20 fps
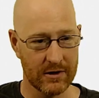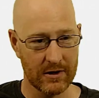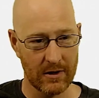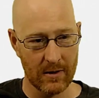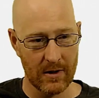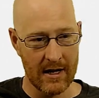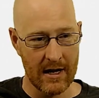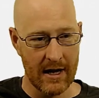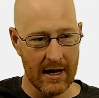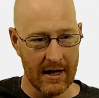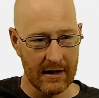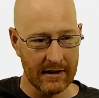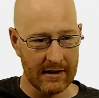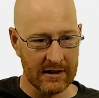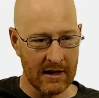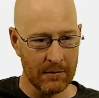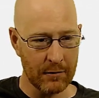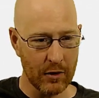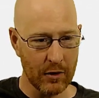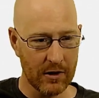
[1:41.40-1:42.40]
So
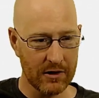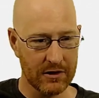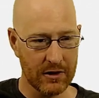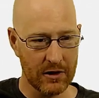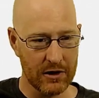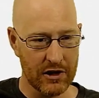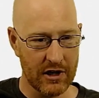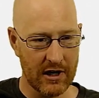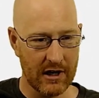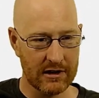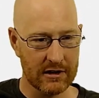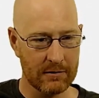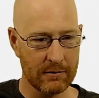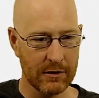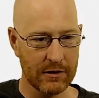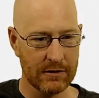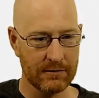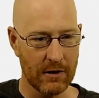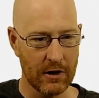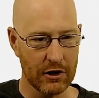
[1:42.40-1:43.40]
let's come to our search
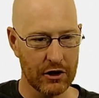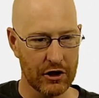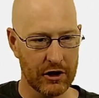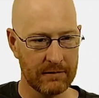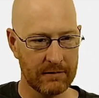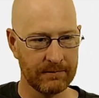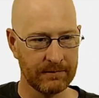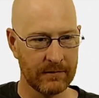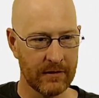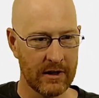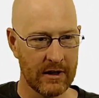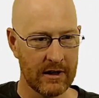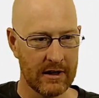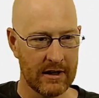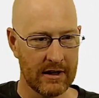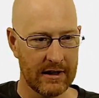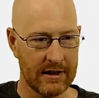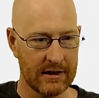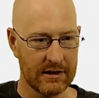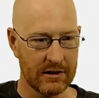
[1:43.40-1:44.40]
customers function.
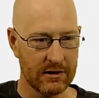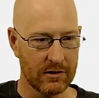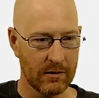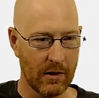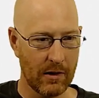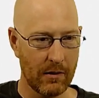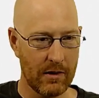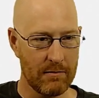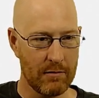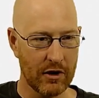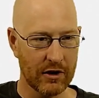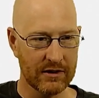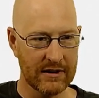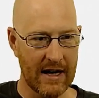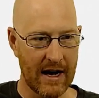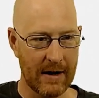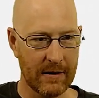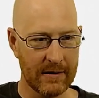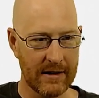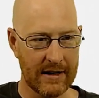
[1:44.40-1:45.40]
This is what we built
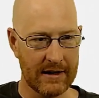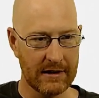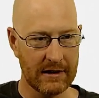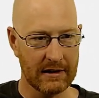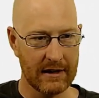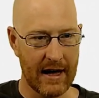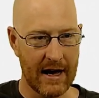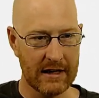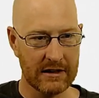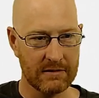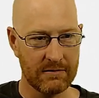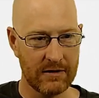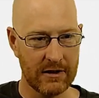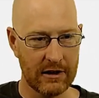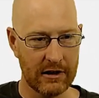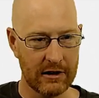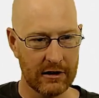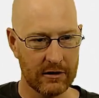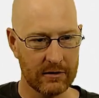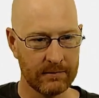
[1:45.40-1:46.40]
out in the last
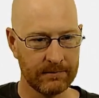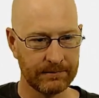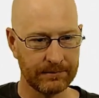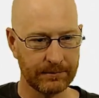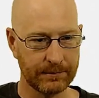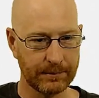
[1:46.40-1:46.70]
video.